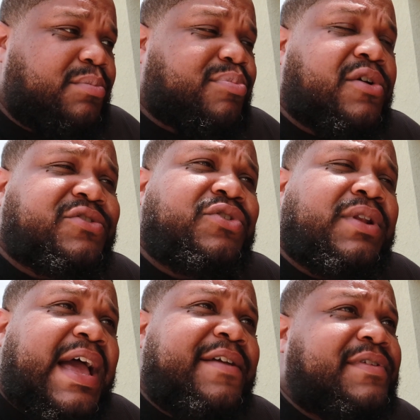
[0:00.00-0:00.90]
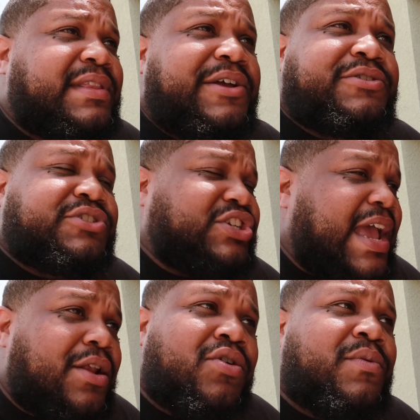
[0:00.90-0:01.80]
personal life and their
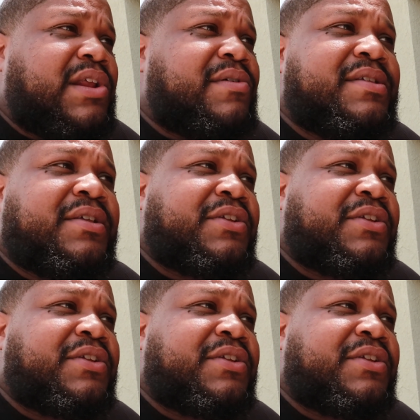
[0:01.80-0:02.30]
channel or whatever it is that